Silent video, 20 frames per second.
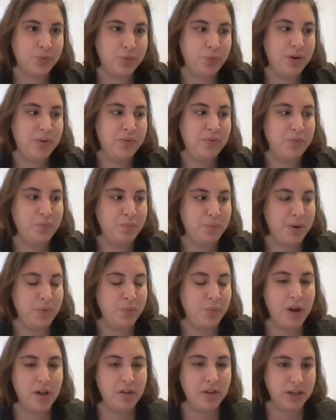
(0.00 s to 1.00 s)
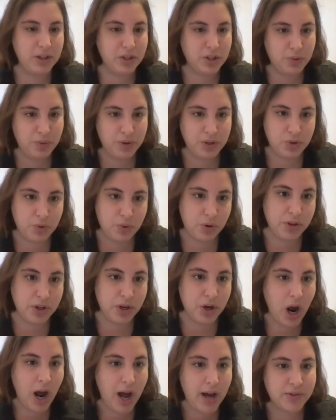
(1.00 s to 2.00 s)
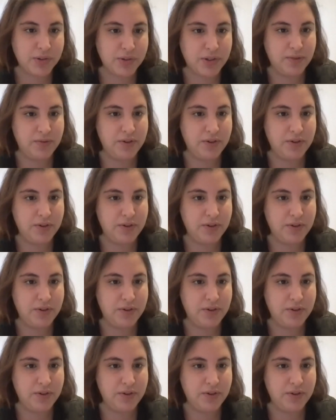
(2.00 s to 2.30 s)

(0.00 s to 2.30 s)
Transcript: wouldn't be willing to endure the costs